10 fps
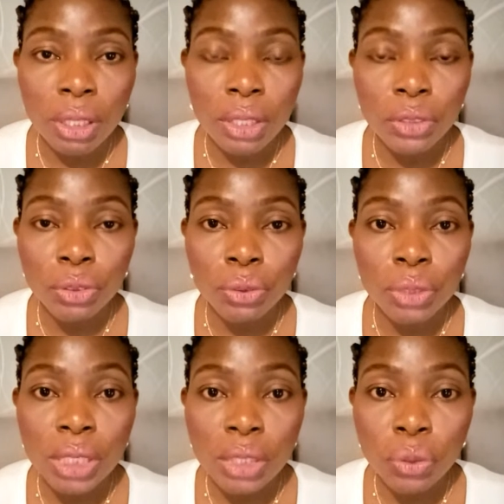you could
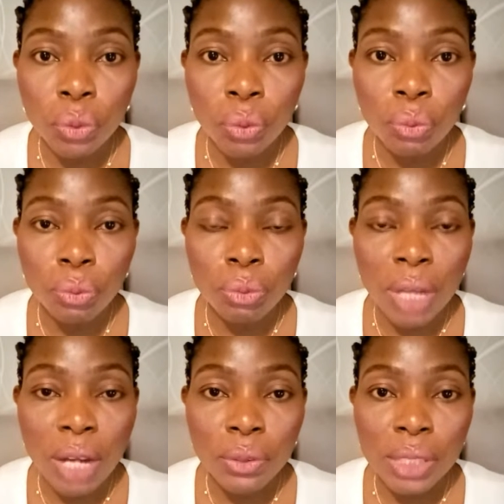know
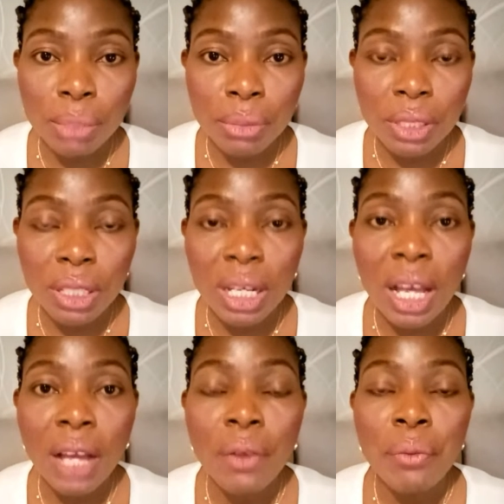how it be now.